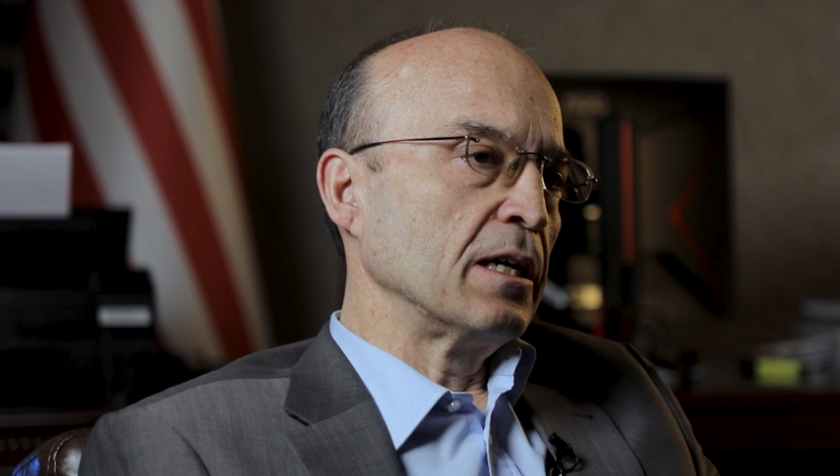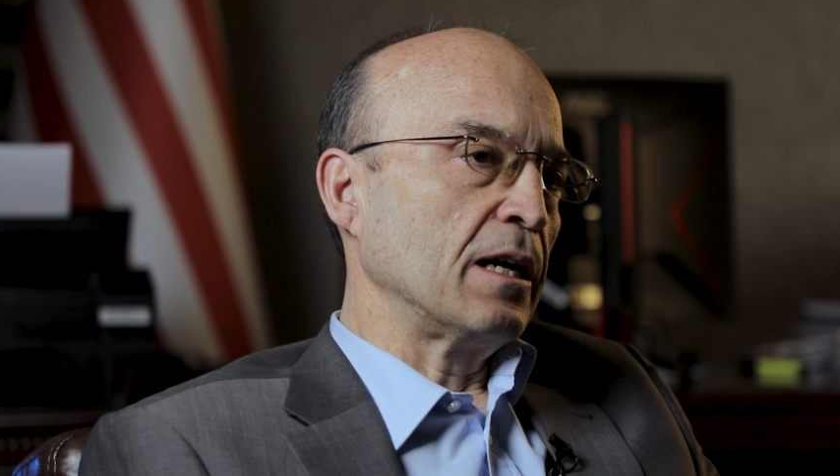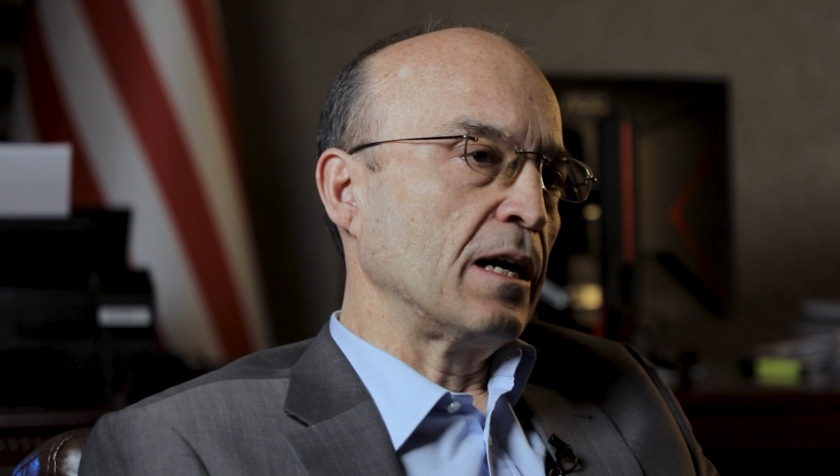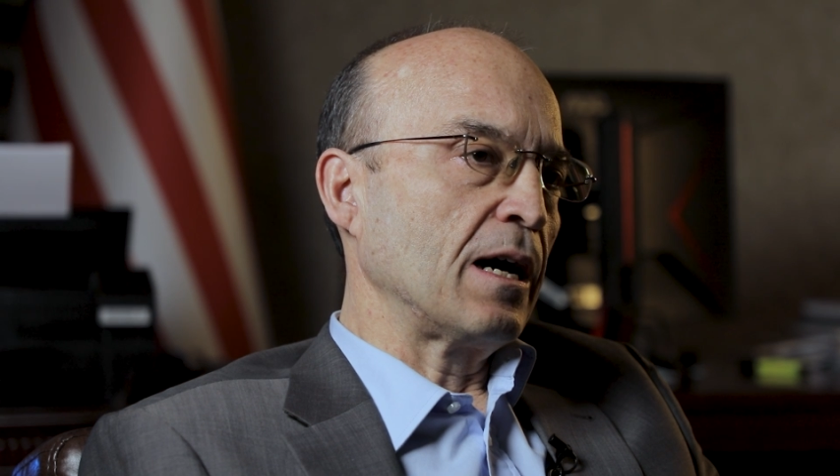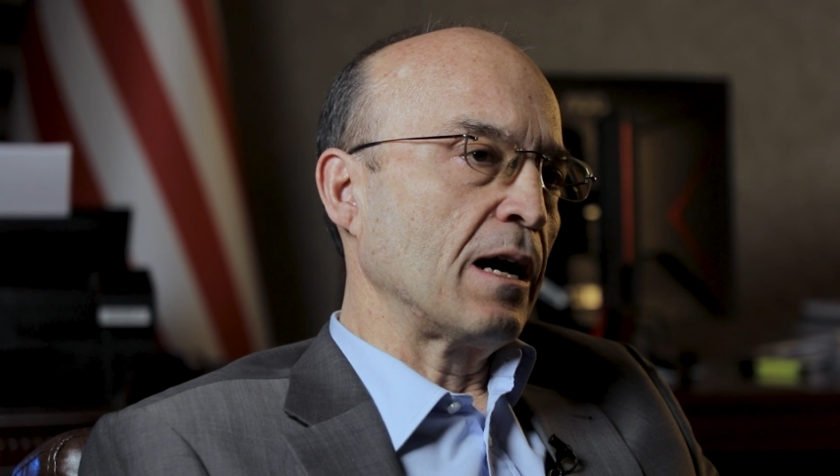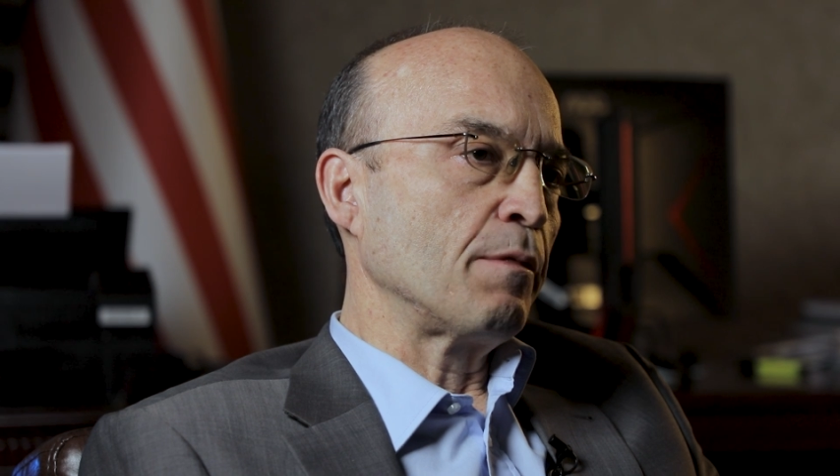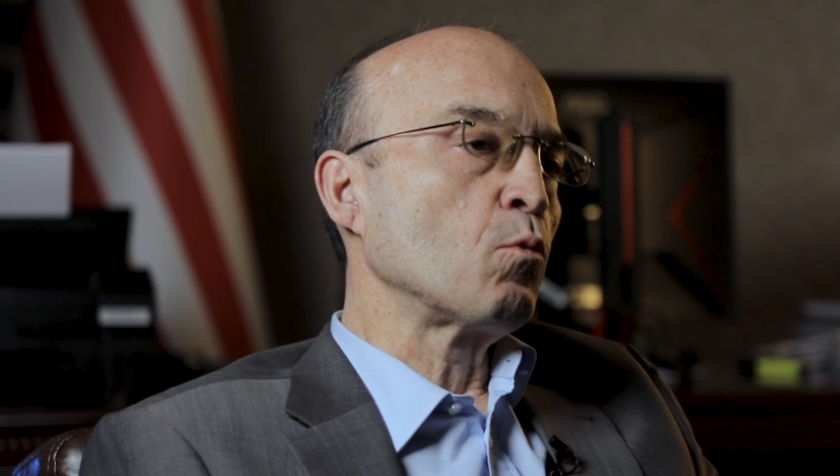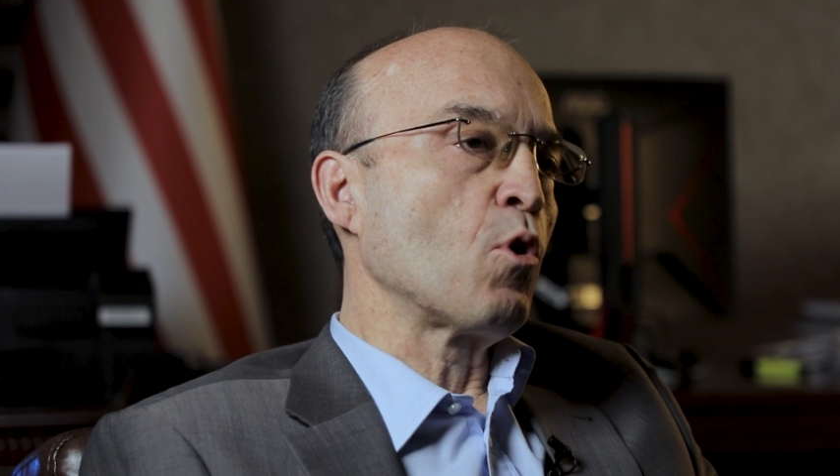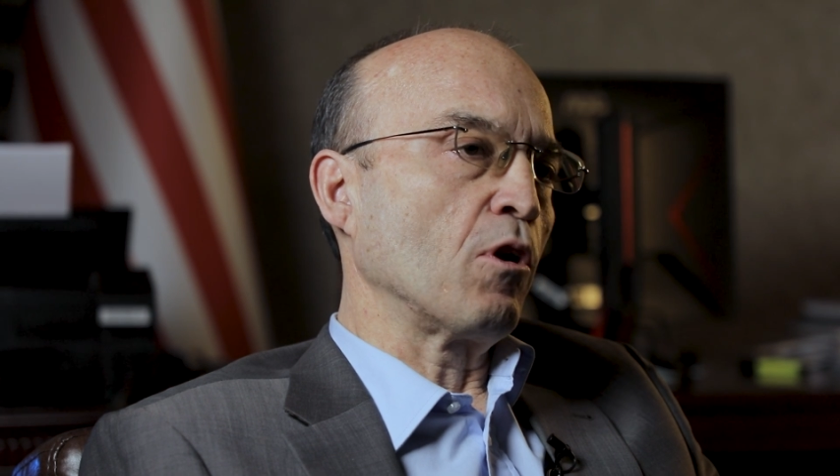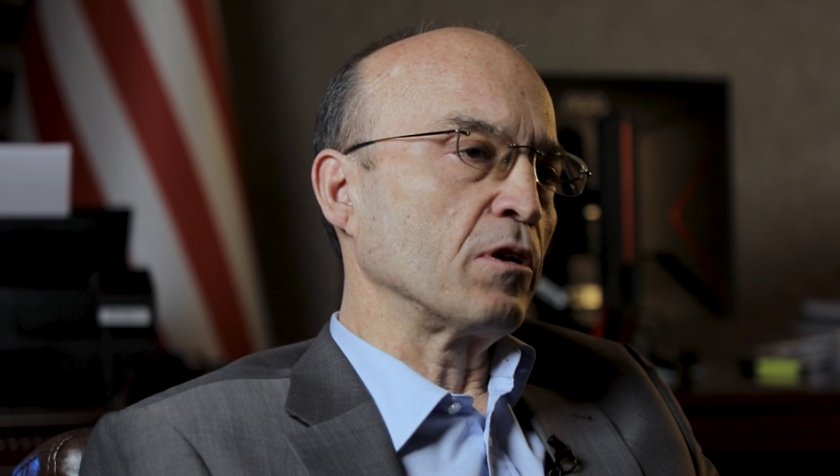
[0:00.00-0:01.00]
uh, the
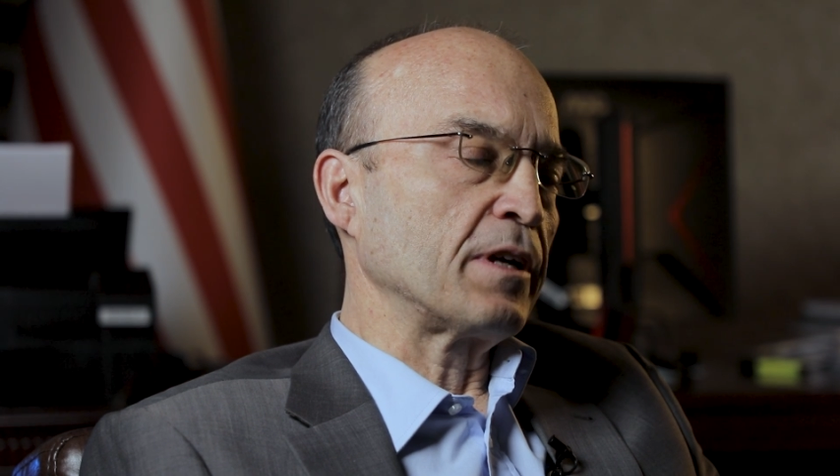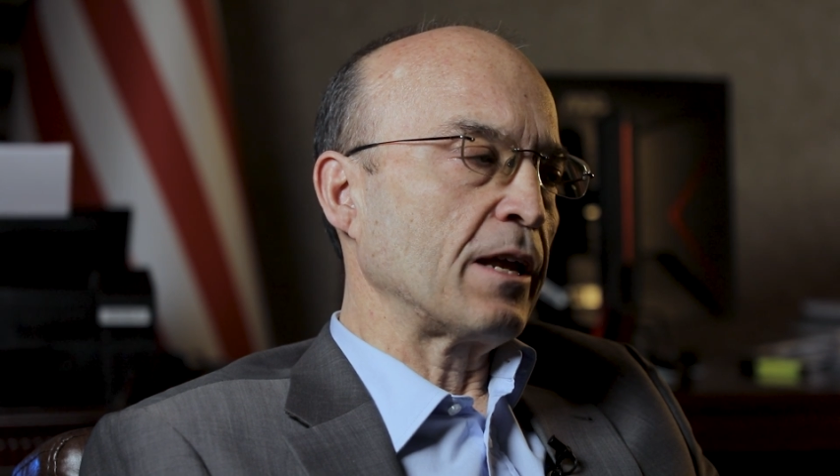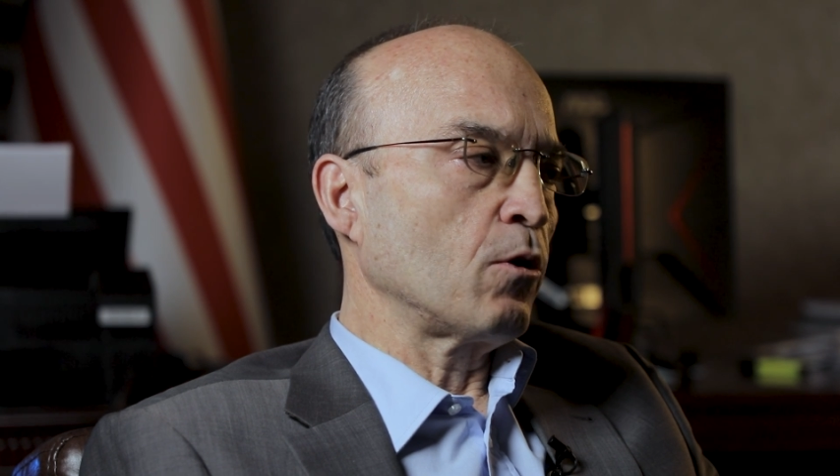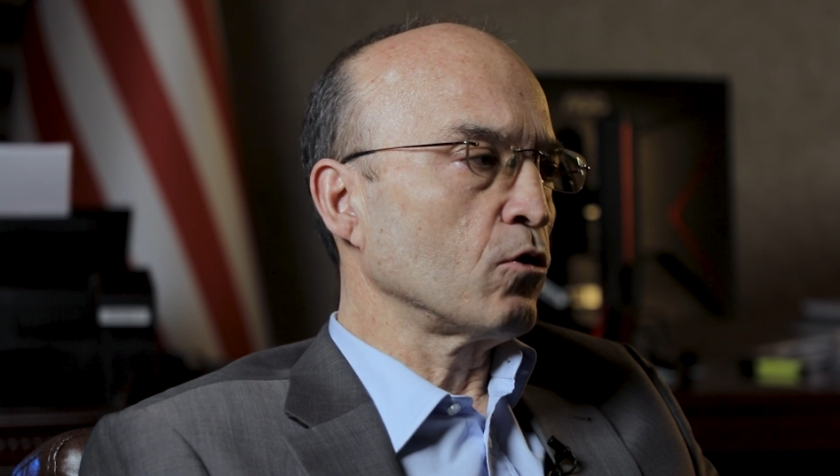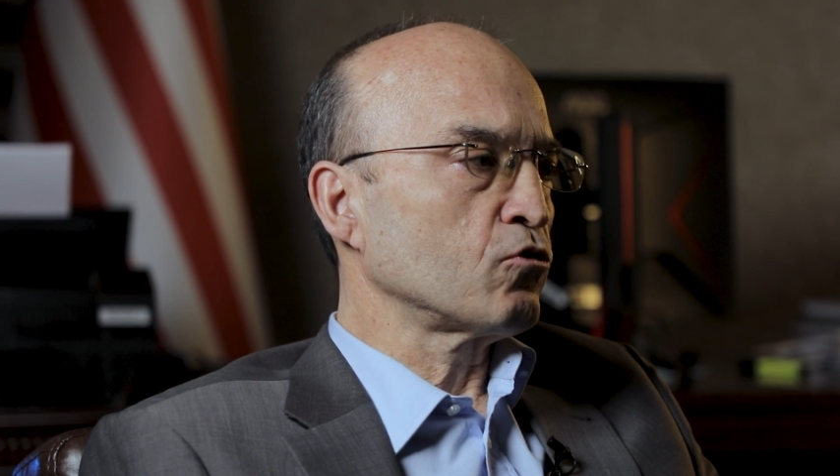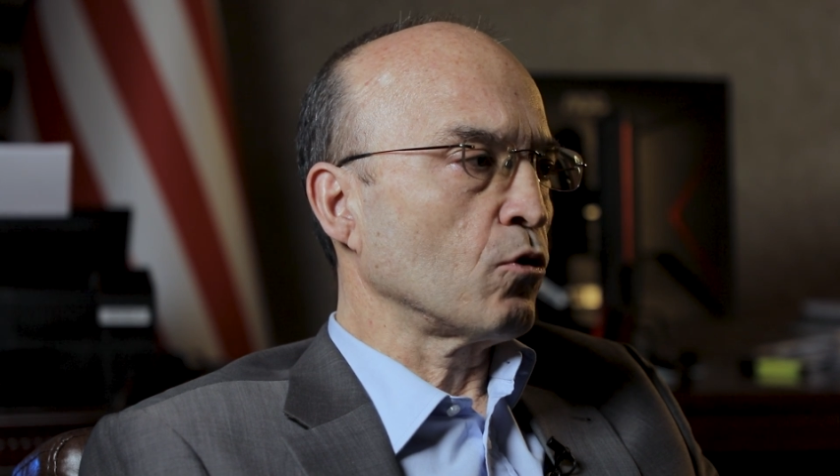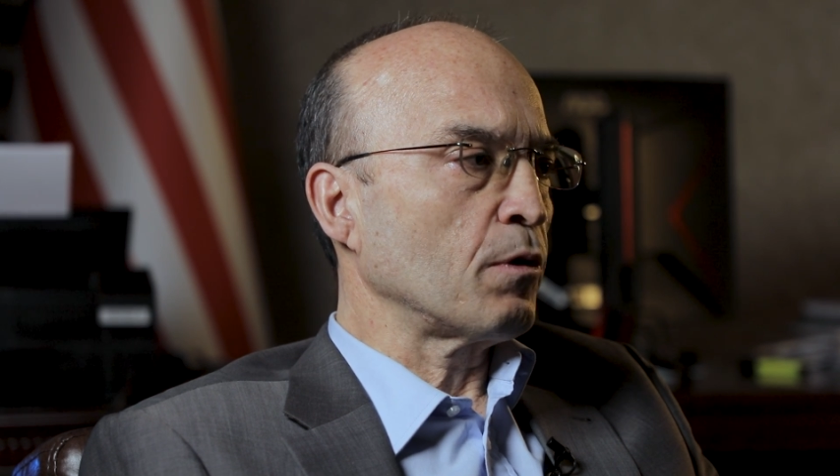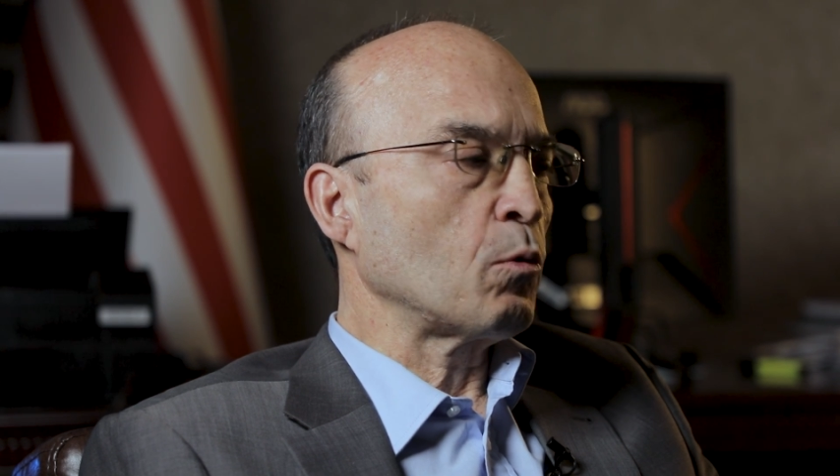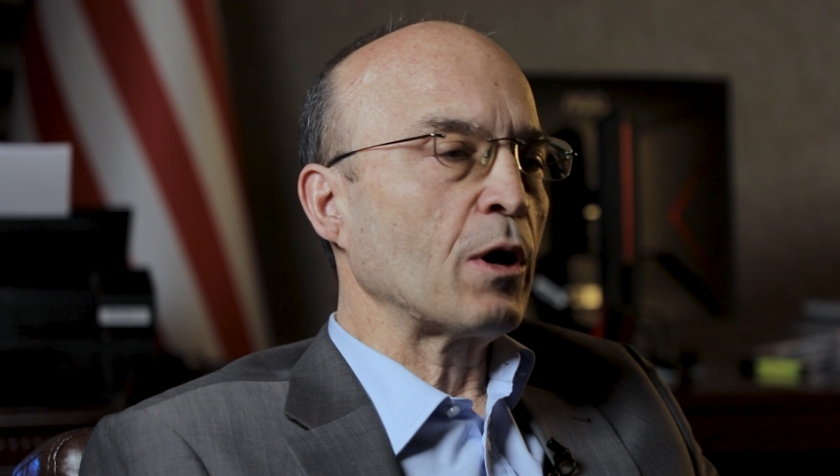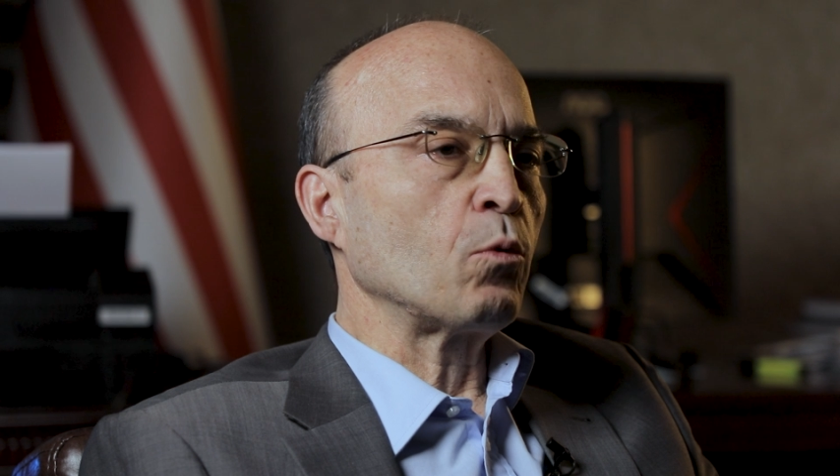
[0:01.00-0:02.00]
world and also
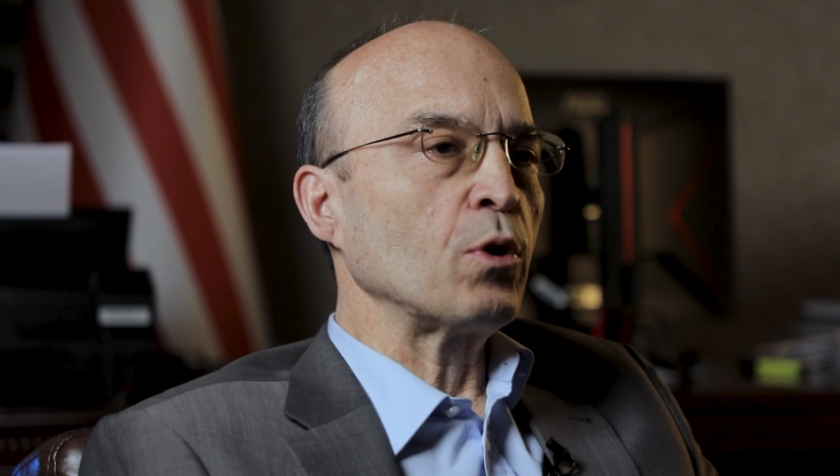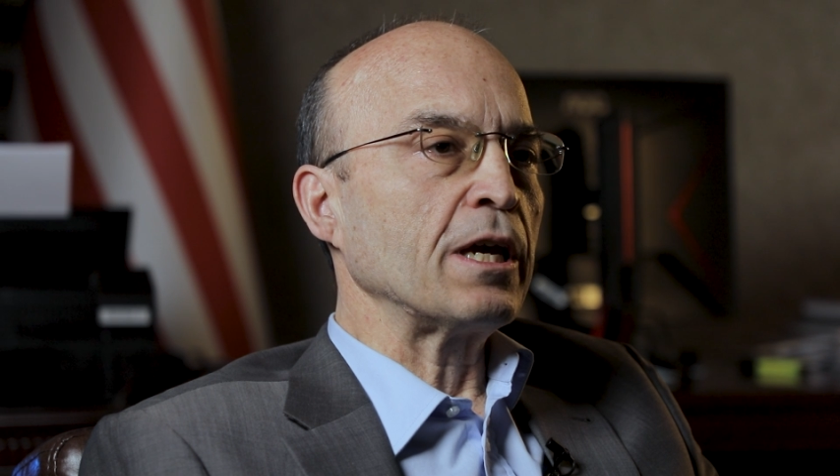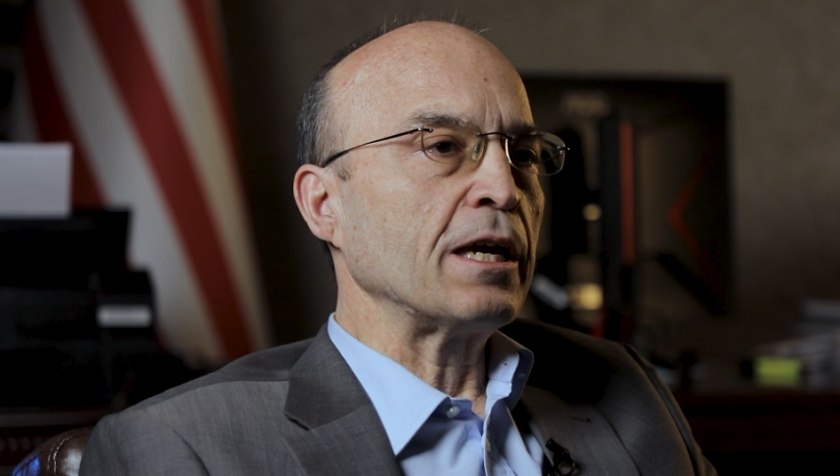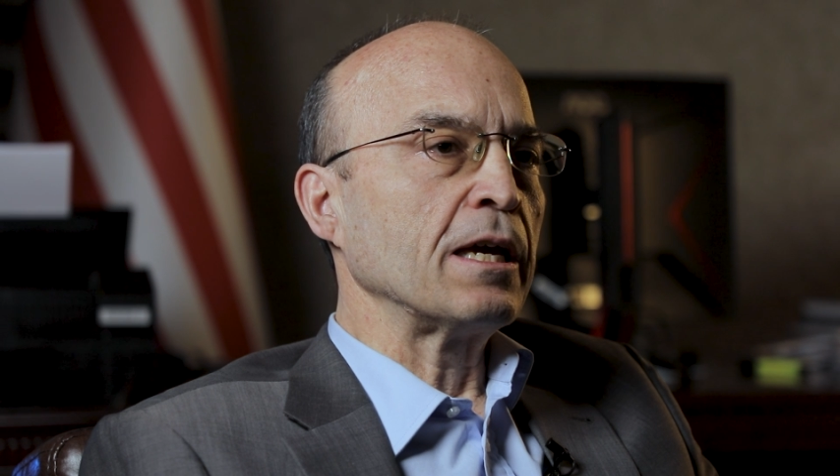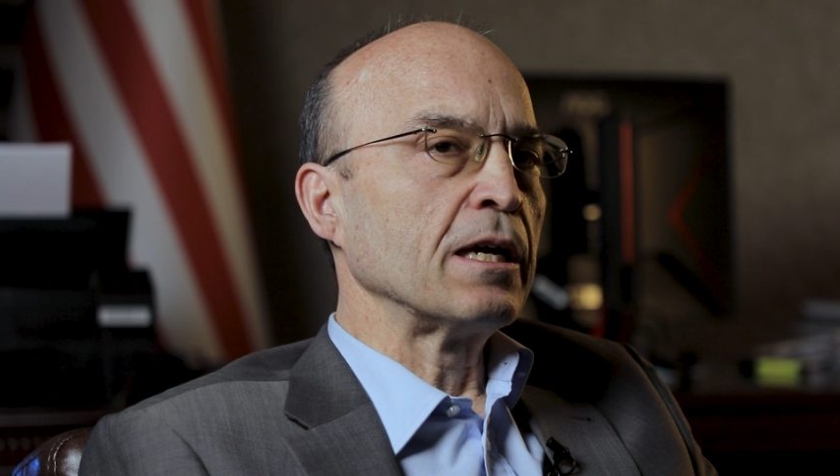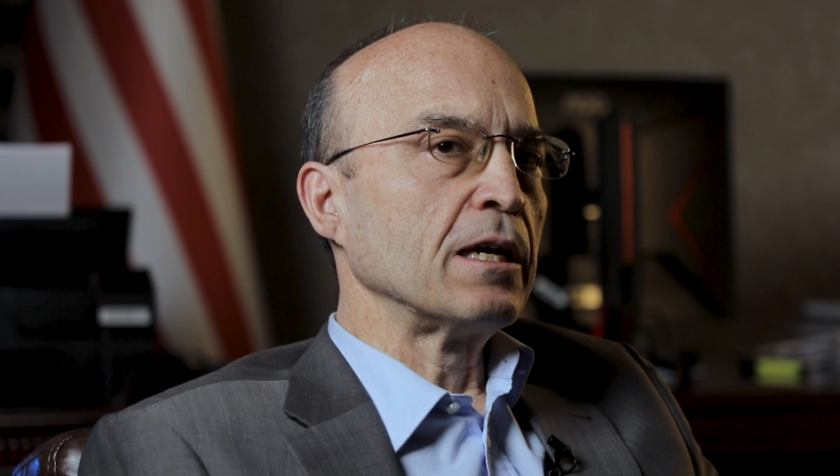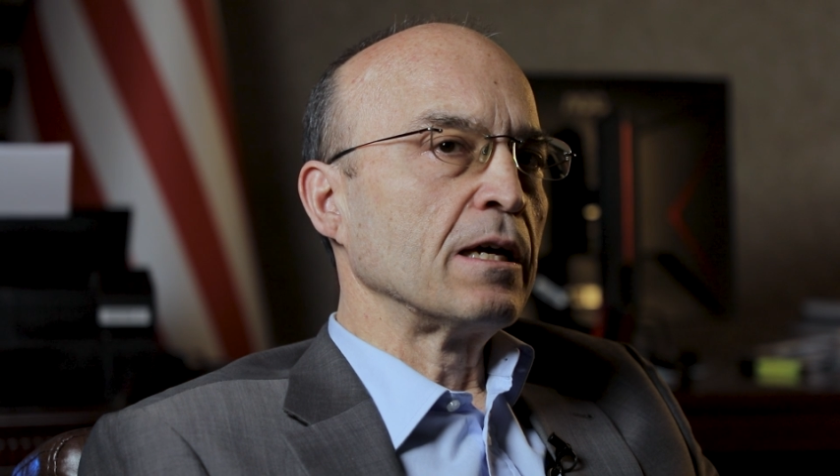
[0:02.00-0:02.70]
the way we